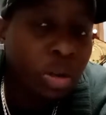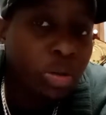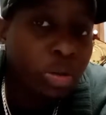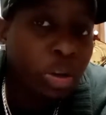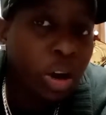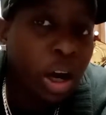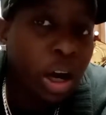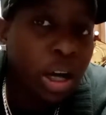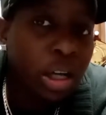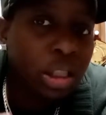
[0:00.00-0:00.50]

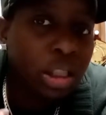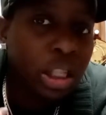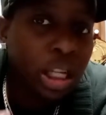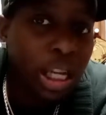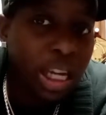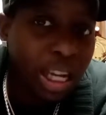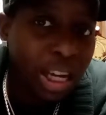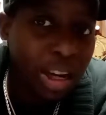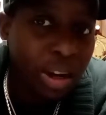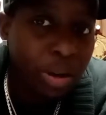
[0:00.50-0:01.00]
for us
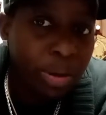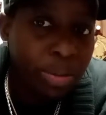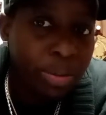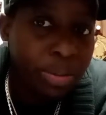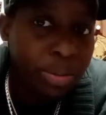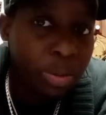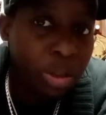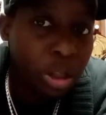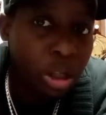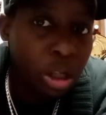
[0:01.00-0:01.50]
here,
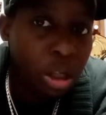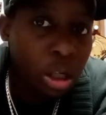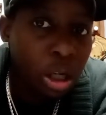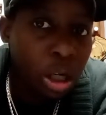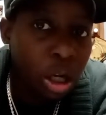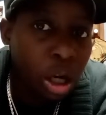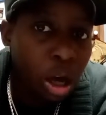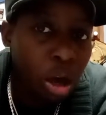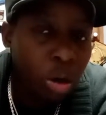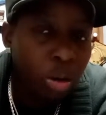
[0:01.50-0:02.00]

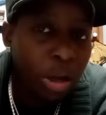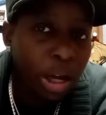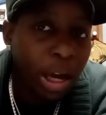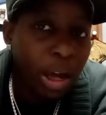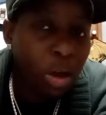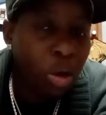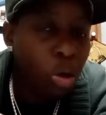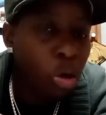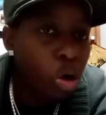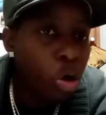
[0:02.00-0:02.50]

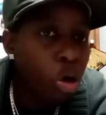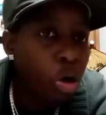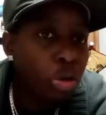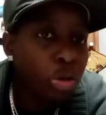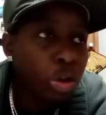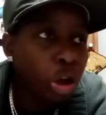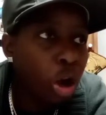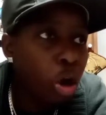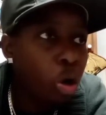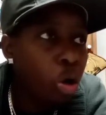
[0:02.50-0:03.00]
okay,
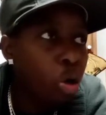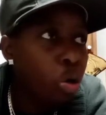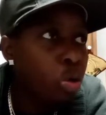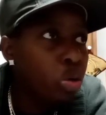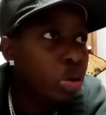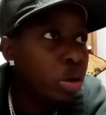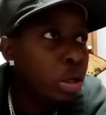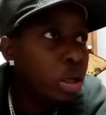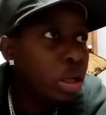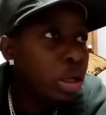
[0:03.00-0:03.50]

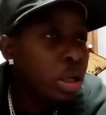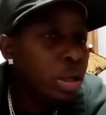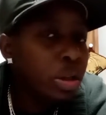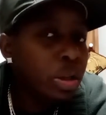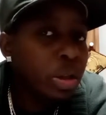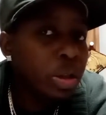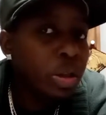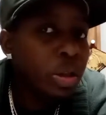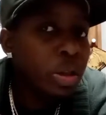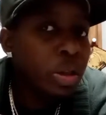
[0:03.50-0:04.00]
although
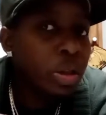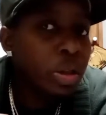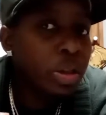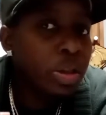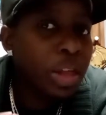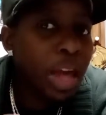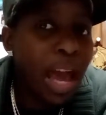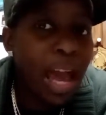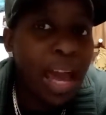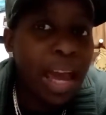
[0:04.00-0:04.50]

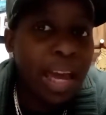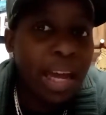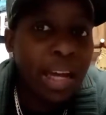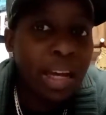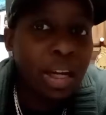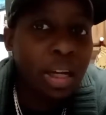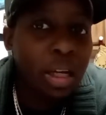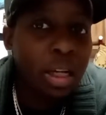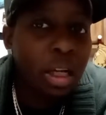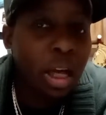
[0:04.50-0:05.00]

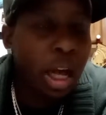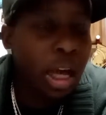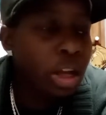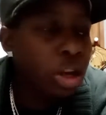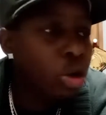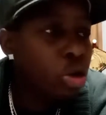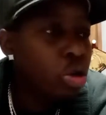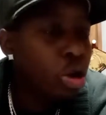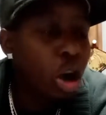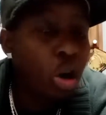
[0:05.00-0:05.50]
they, and
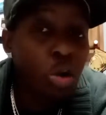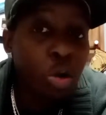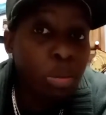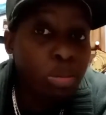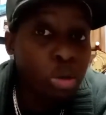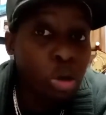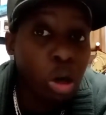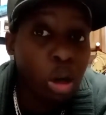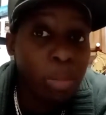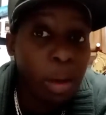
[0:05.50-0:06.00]
you know who
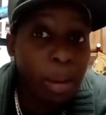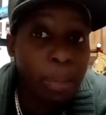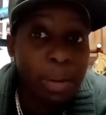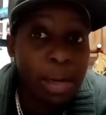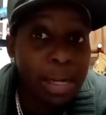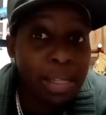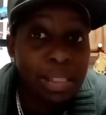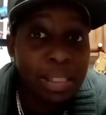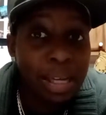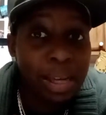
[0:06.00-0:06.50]
I'm talking about
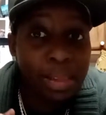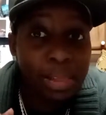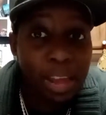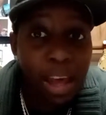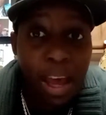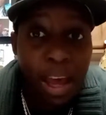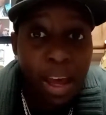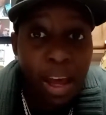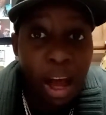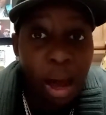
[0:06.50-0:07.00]
when I say
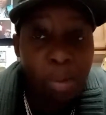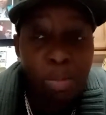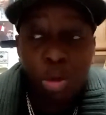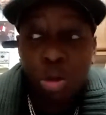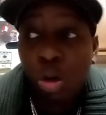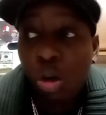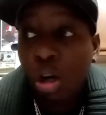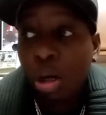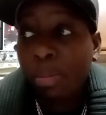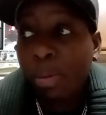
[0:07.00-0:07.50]
they, I'm
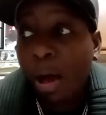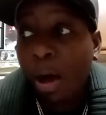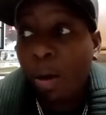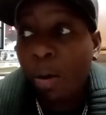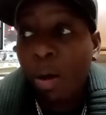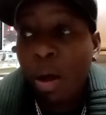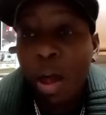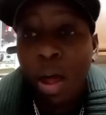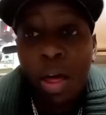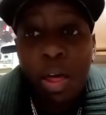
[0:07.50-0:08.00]
talking
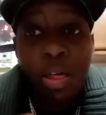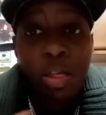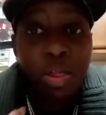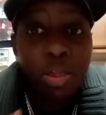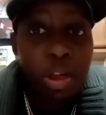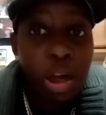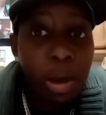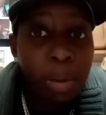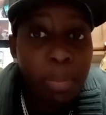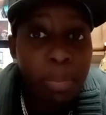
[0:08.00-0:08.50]
about
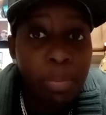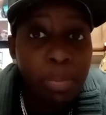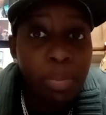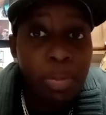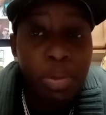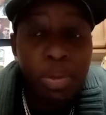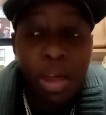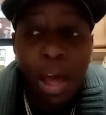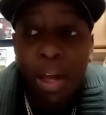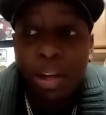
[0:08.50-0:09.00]
them,
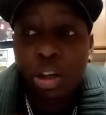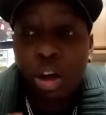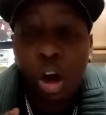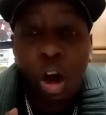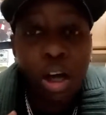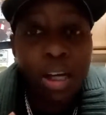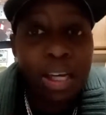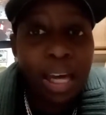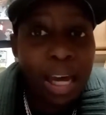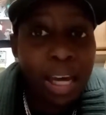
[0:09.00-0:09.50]
that
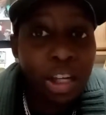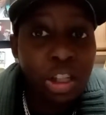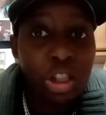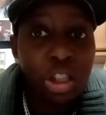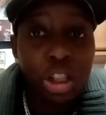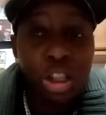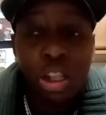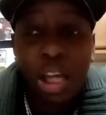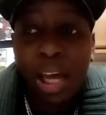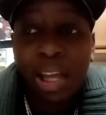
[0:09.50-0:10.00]

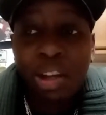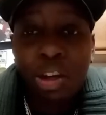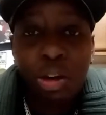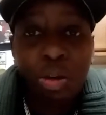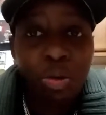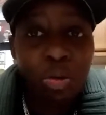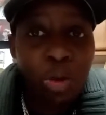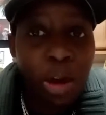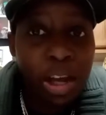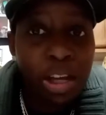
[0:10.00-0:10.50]
Caucasian, that
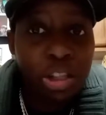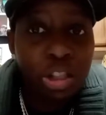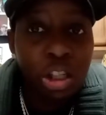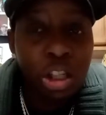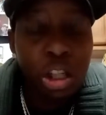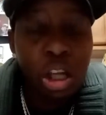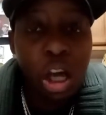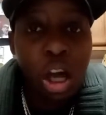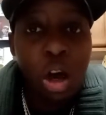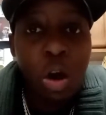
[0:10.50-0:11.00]

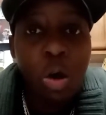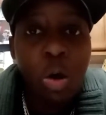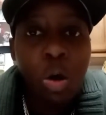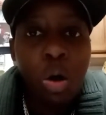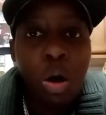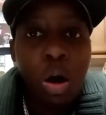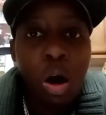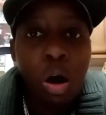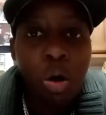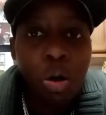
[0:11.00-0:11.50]
Eurasian,
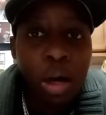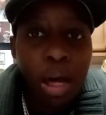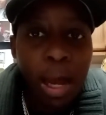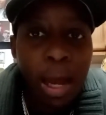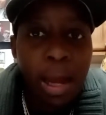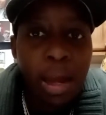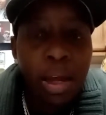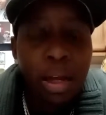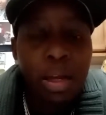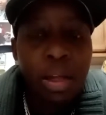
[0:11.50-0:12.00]

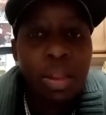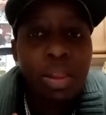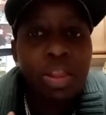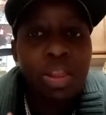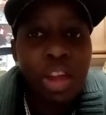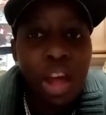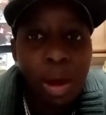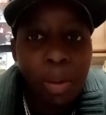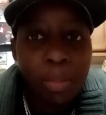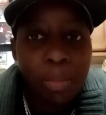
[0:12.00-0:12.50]
okay,
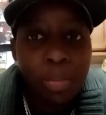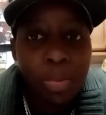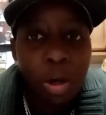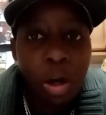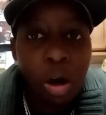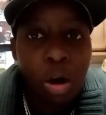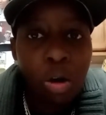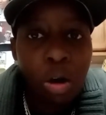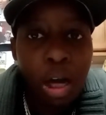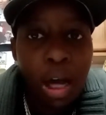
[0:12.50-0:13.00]
them,
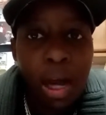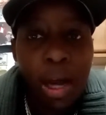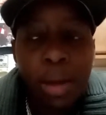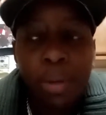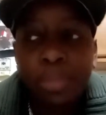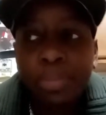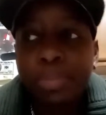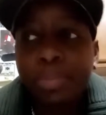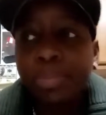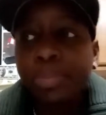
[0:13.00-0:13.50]

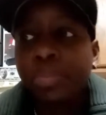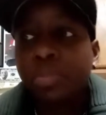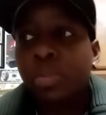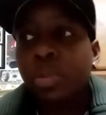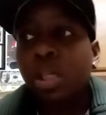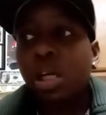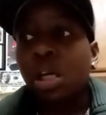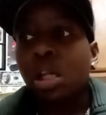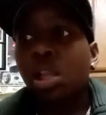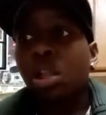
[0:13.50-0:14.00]
okay,
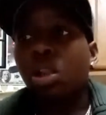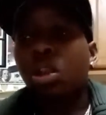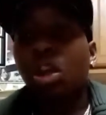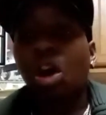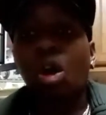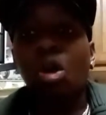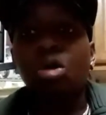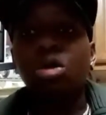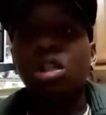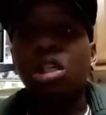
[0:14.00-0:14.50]

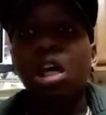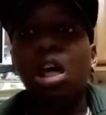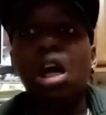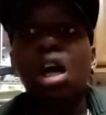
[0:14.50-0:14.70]
those